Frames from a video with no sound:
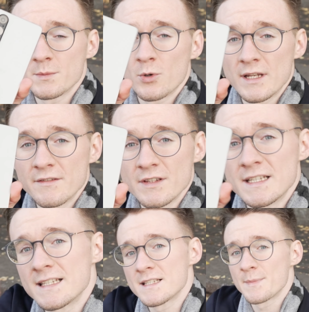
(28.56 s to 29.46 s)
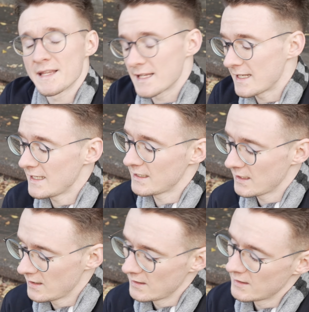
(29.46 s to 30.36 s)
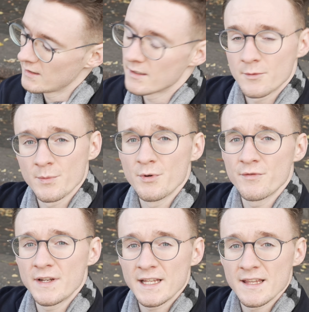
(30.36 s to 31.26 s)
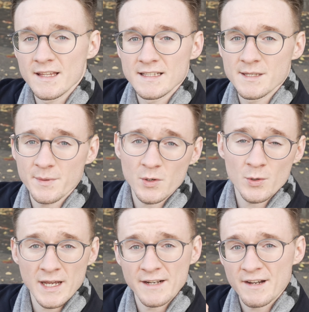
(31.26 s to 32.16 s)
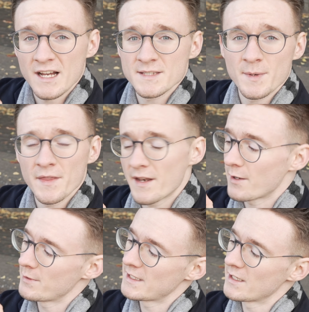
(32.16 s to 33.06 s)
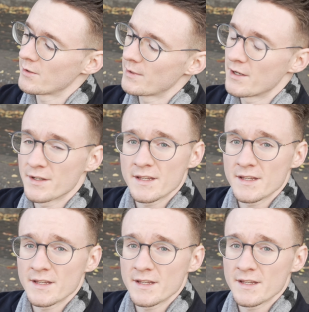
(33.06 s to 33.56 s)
more evenly dissipate the heat, removing the typical kind of hotspot that I would get around